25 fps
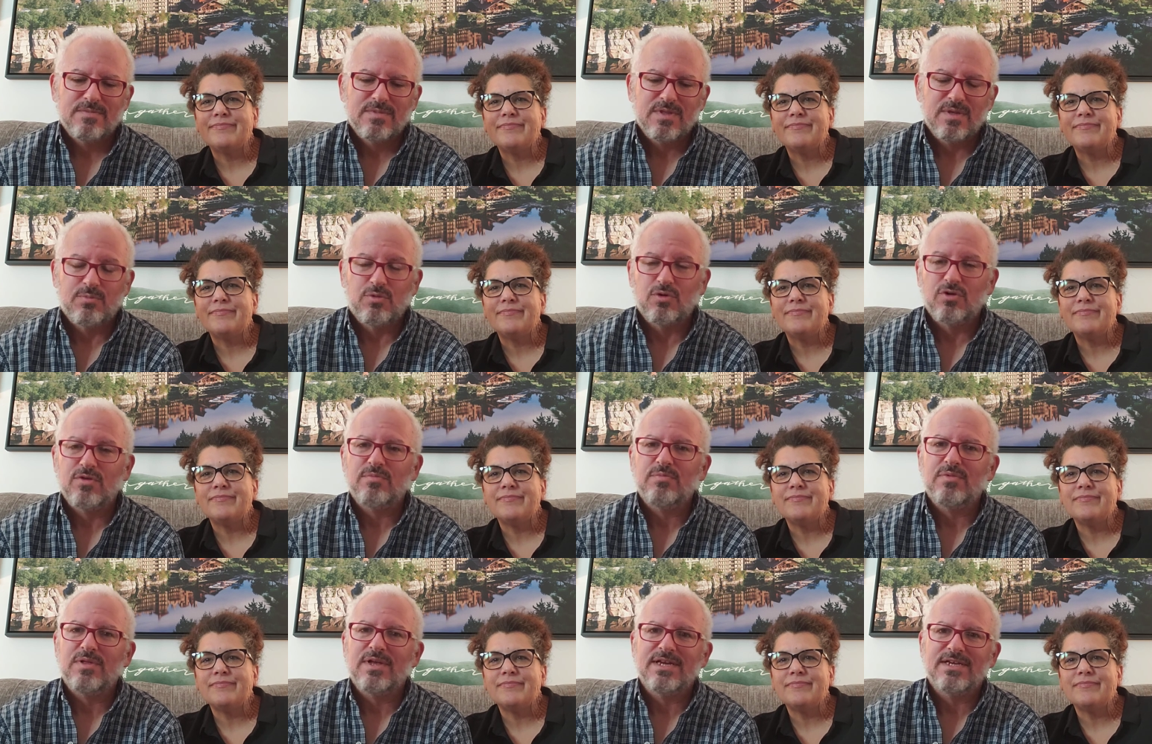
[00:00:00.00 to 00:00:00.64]
Speaker 1: the
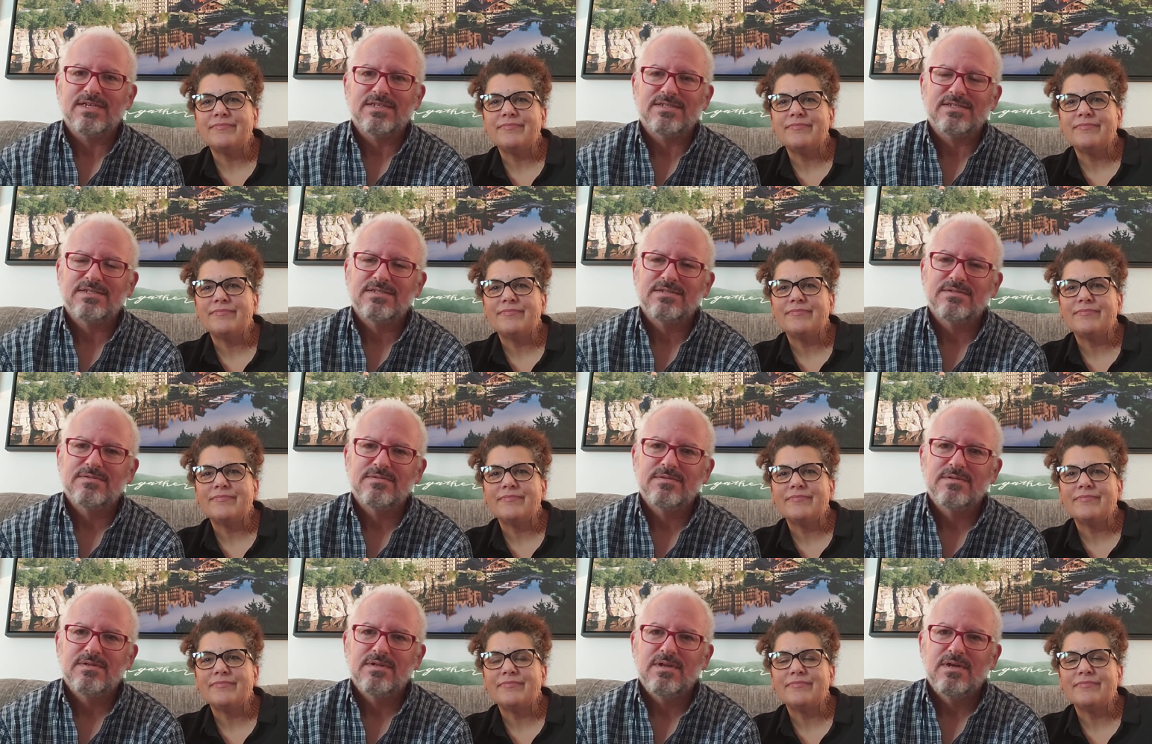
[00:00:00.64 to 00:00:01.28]
birthplace
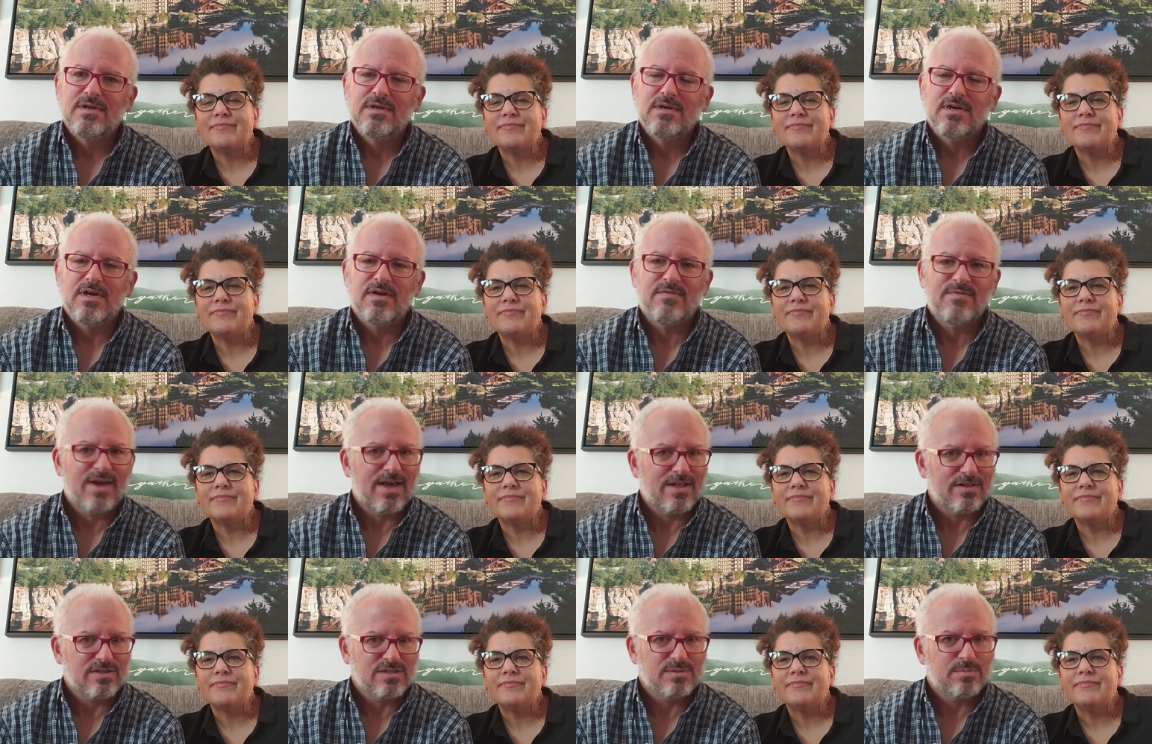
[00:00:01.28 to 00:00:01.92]
of
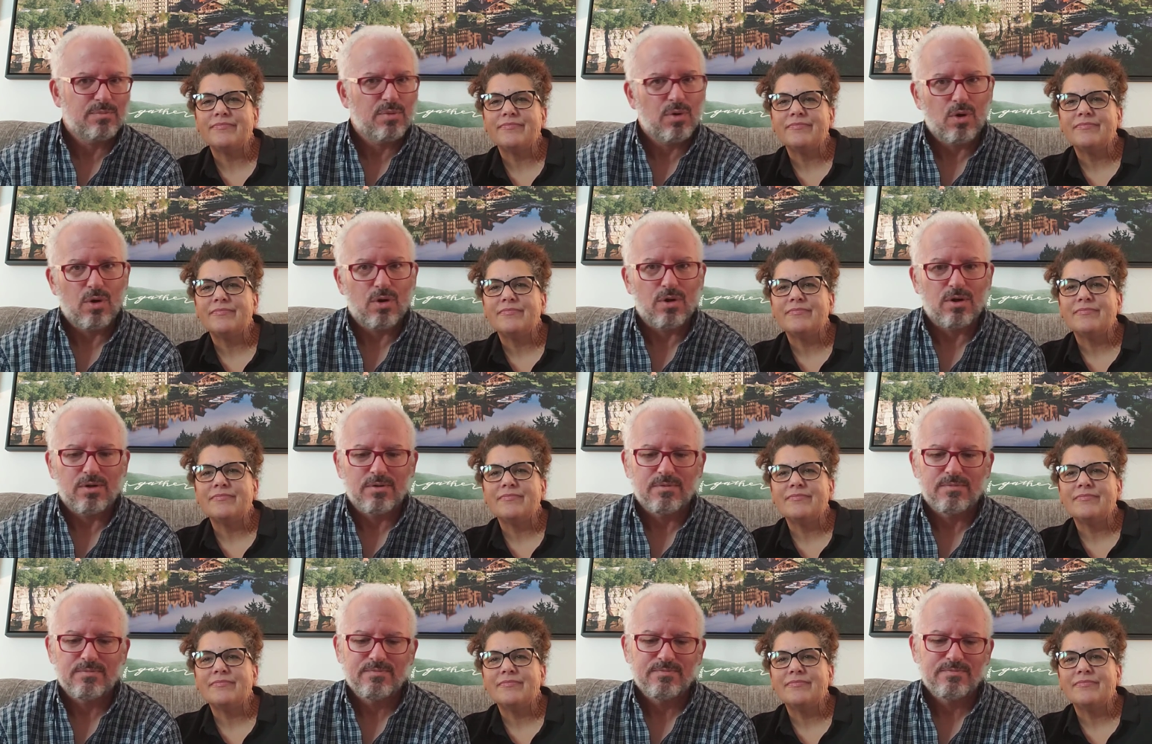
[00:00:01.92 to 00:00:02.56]
Alice
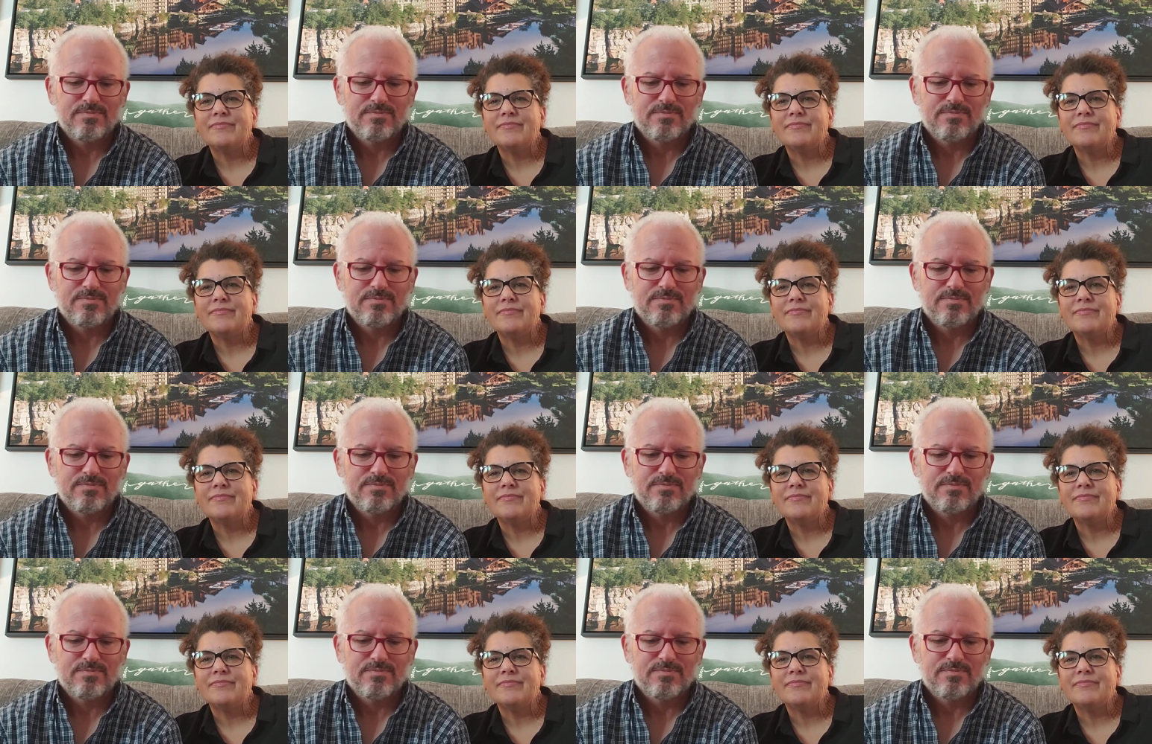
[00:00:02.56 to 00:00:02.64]
Paul.